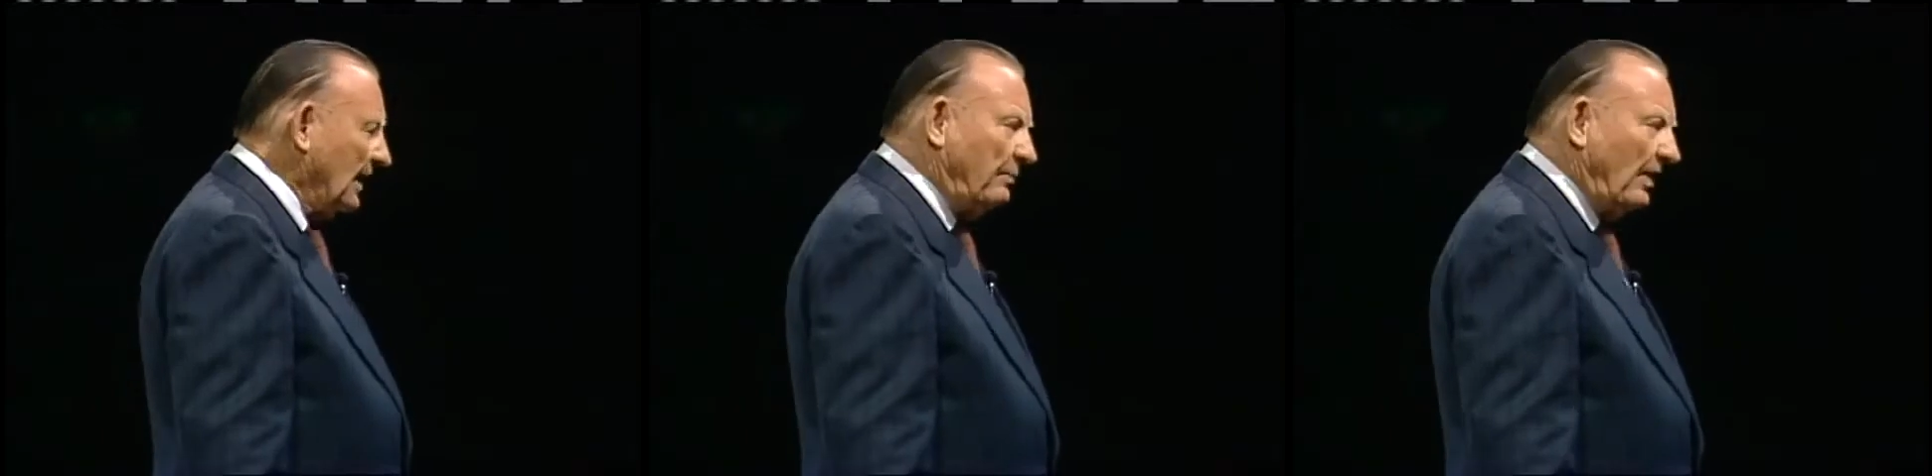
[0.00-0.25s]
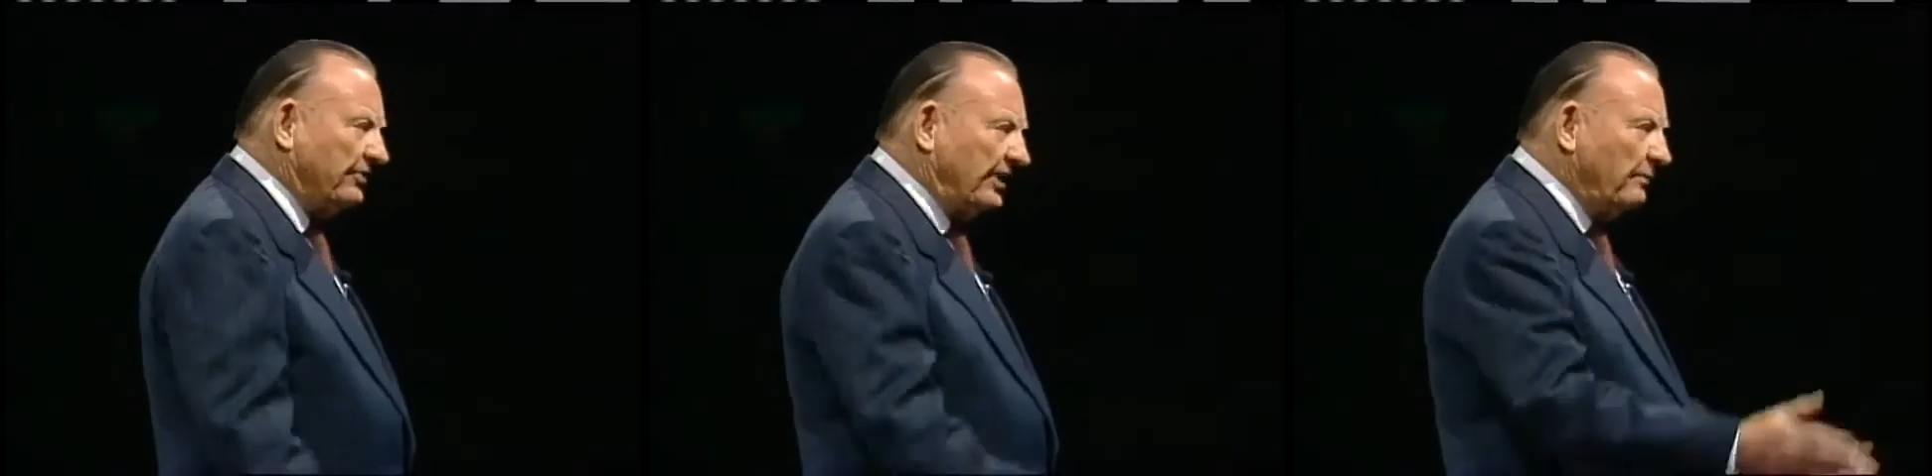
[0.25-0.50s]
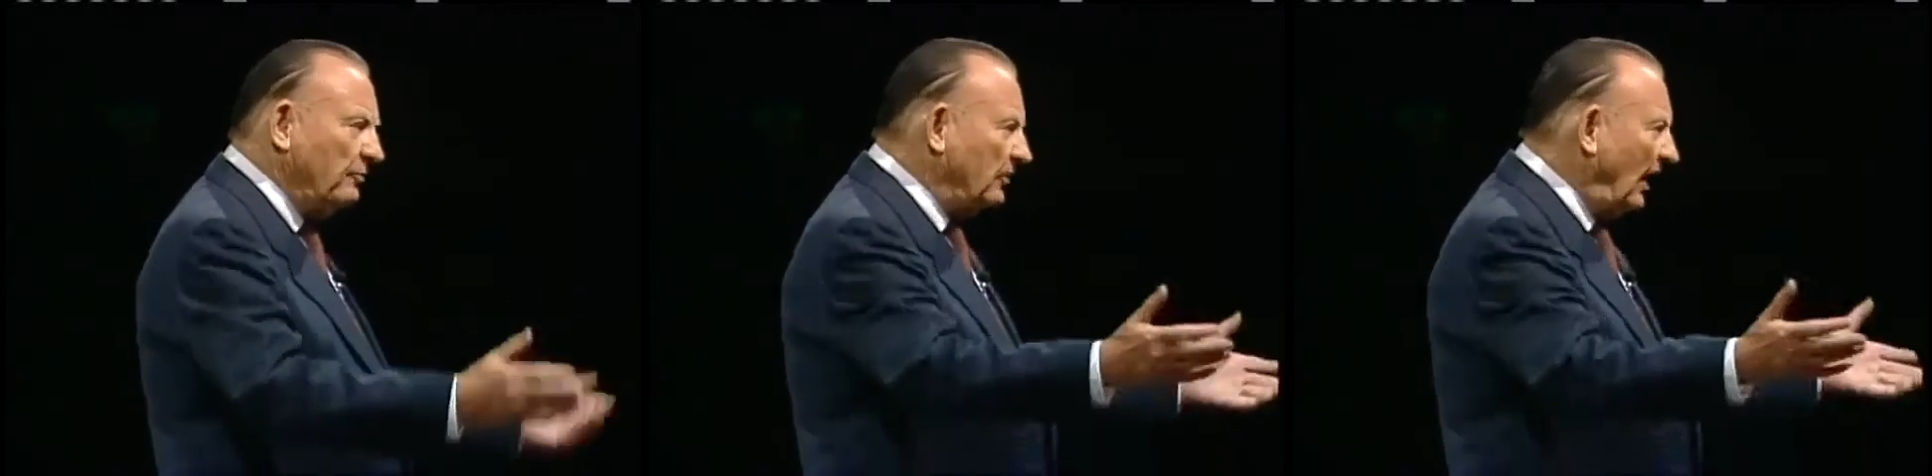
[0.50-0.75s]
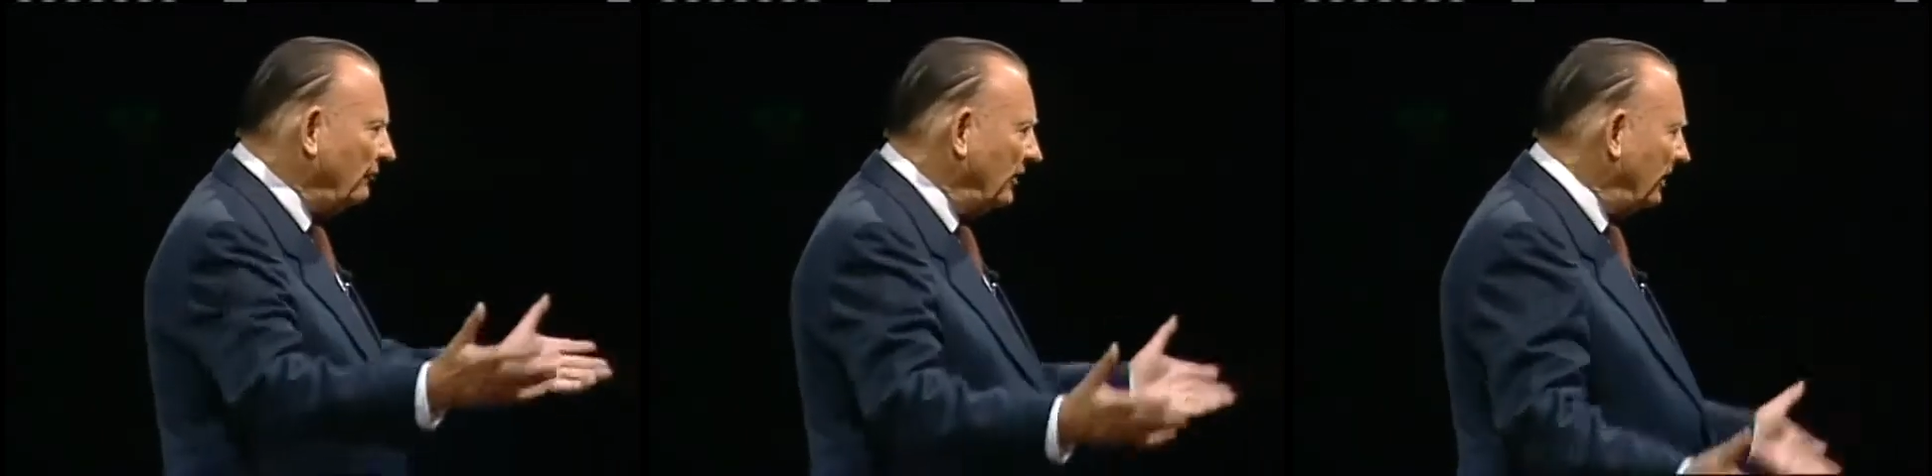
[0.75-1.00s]
By the time you
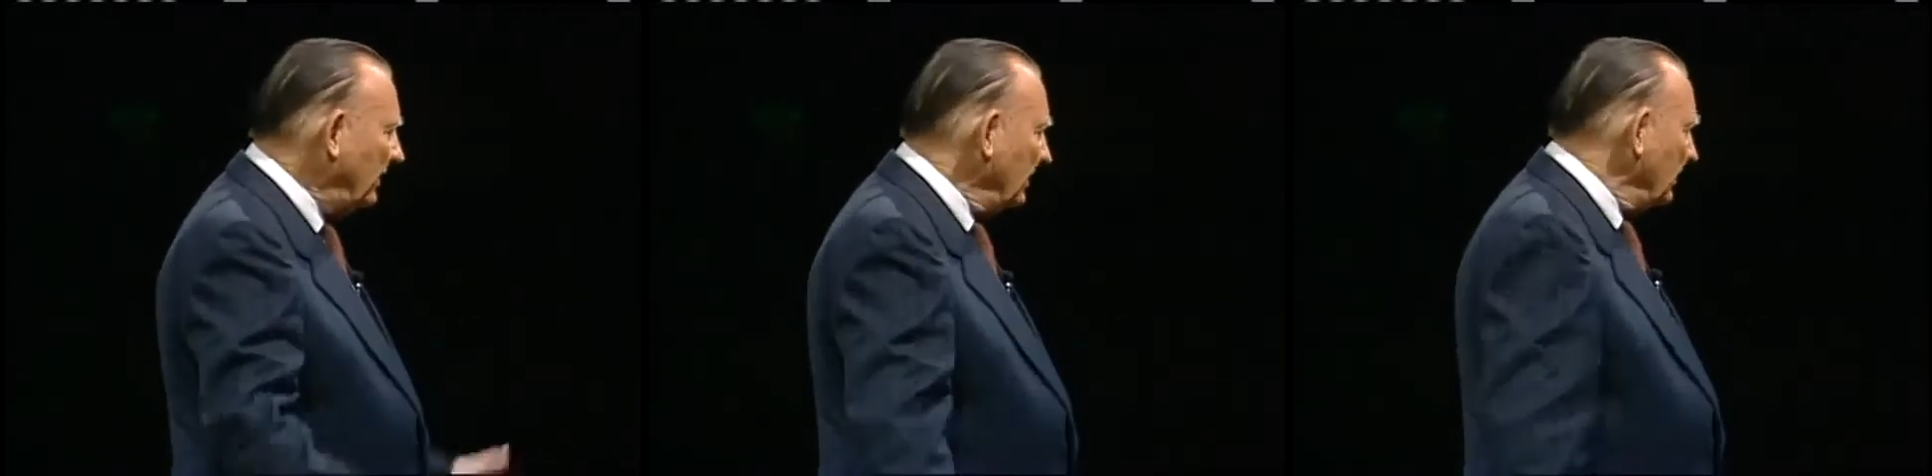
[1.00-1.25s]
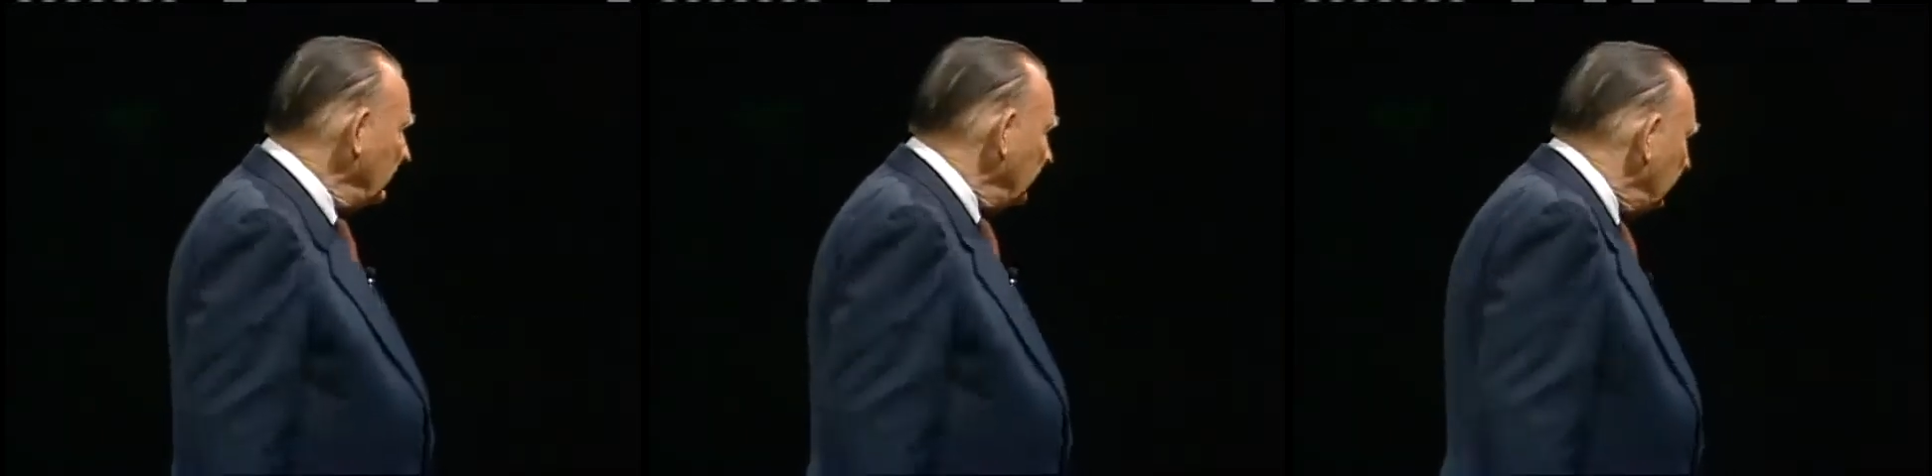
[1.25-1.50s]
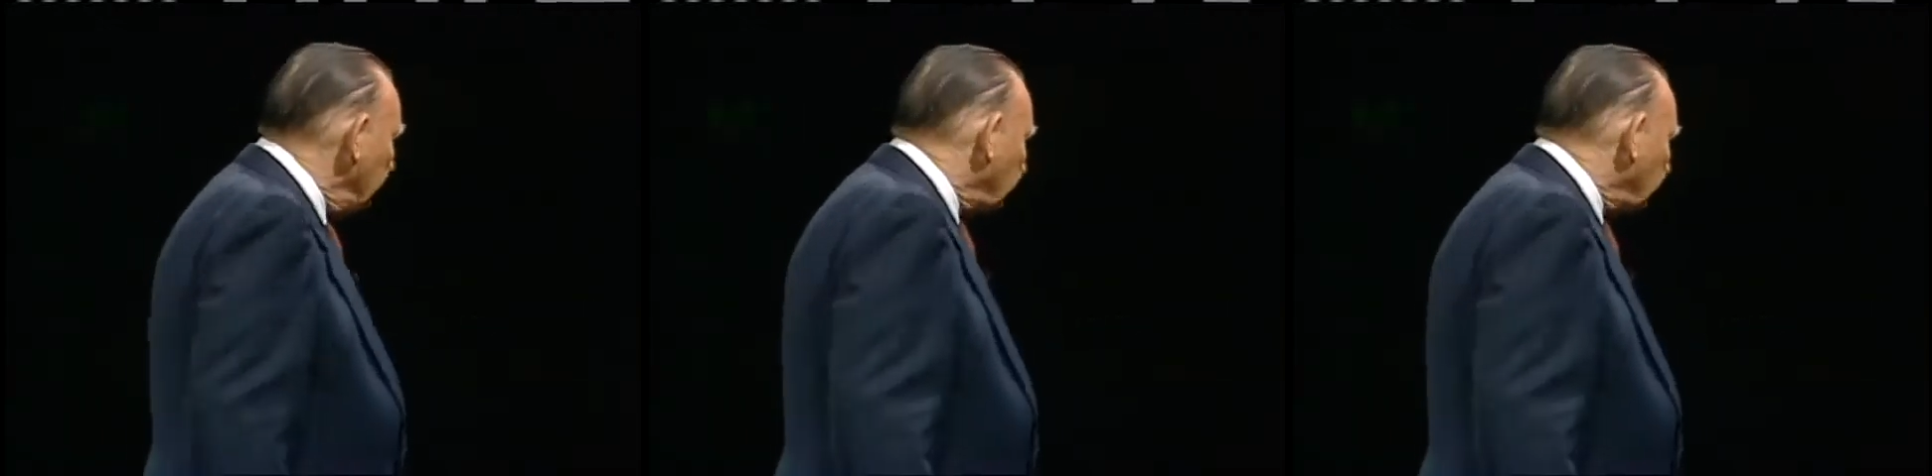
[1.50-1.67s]
got ready, it